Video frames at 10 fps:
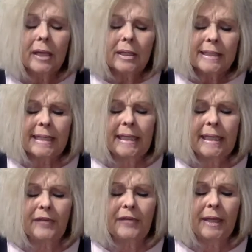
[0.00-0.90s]
said
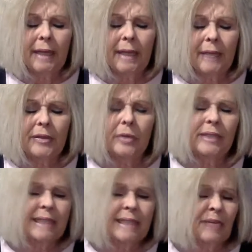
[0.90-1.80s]
he figured out that only
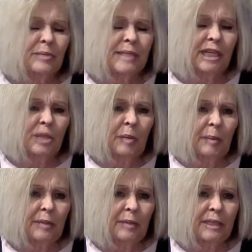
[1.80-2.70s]
10% of the
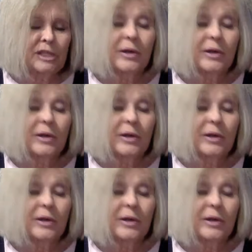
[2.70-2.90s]
population